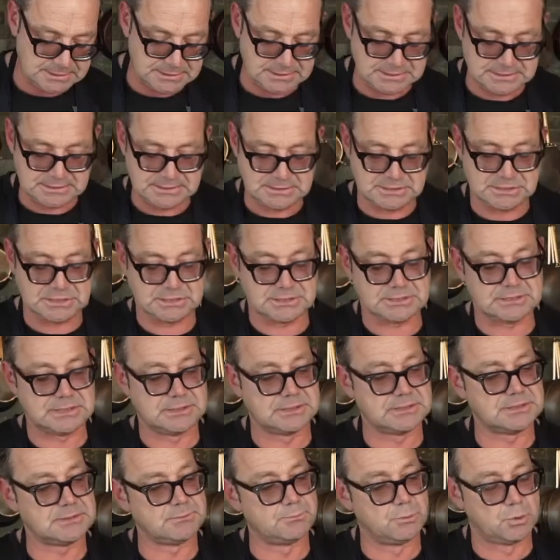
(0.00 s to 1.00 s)
this is just
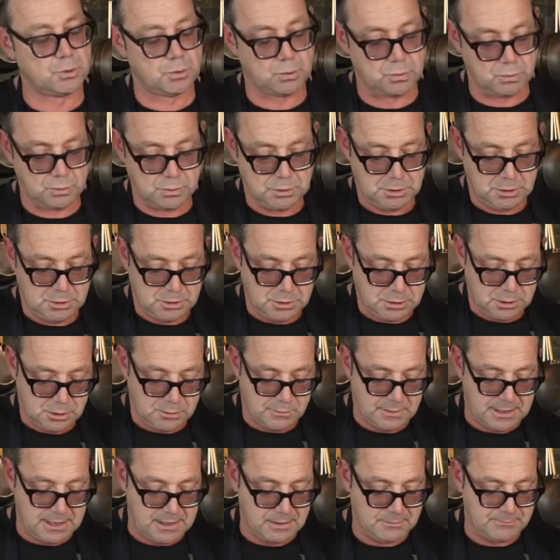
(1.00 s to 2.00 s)
a small
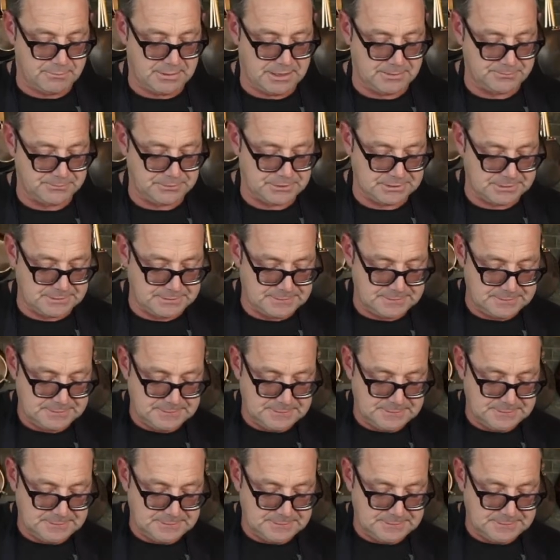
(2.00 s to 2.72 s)
crown pumpkin,